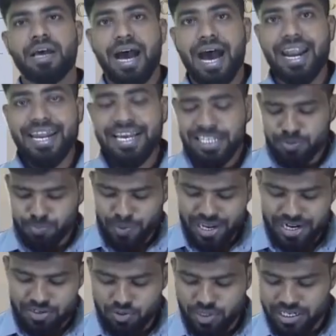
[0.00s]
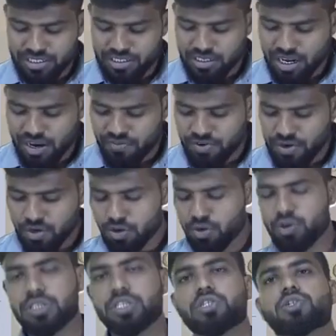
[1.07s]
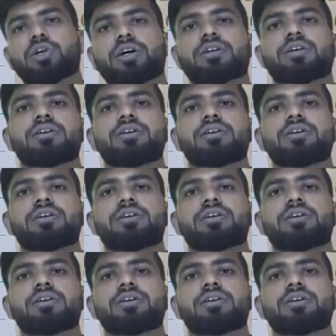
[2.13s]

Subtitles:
unexpired to the extent of closing stock.